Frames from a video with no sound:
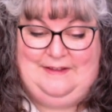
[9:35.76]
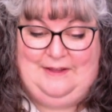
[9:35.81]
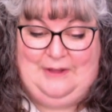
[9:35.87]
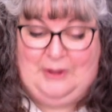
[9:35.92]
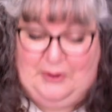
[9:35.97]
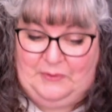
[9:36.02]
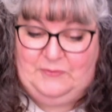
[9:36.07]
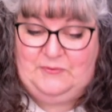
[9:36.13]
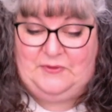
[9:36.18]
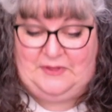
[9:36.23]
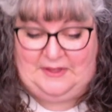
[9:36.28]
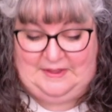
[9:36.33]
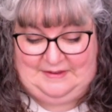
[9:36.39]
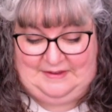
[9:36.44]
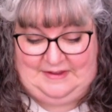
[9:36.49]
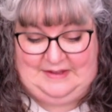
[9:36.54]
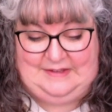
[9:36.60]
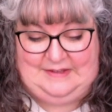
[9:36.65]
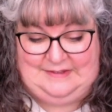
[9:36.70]
hopefully
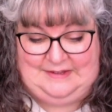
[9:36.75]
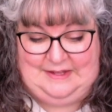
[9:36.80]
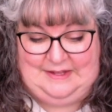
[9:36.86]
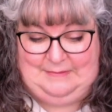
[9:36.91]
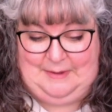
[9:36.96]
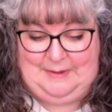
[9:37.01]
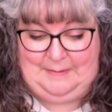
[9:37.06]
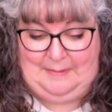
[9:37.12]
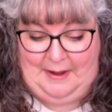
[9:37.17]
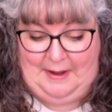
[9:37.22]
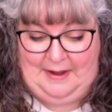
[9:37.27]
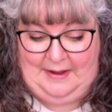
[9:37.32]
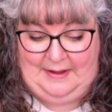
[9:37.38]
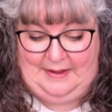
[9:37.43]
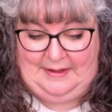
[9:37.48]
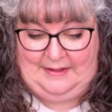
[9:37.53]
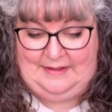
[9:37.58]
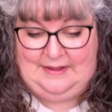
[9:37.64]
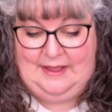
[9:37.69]
the extent of my
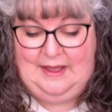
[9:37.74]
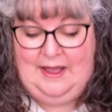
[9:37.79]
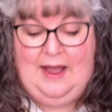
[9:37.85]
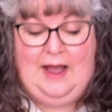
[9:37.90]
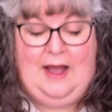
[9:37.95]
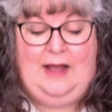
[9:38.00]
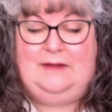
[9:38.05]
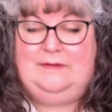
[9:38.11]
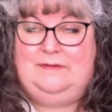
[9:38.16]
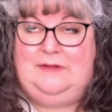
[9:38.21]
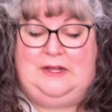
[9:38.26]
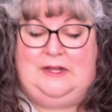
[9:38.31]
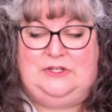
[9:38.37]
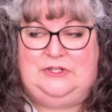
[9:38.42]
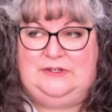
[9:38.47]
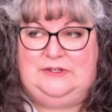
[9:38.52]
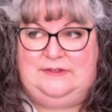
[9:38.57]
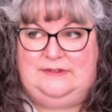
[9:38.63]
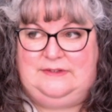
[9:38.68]
buying. I
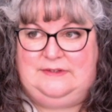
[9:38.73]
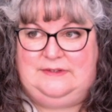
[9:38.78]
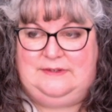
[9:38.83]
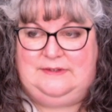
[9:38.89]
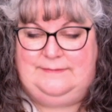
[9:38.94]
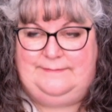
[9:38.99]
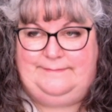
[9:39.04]
just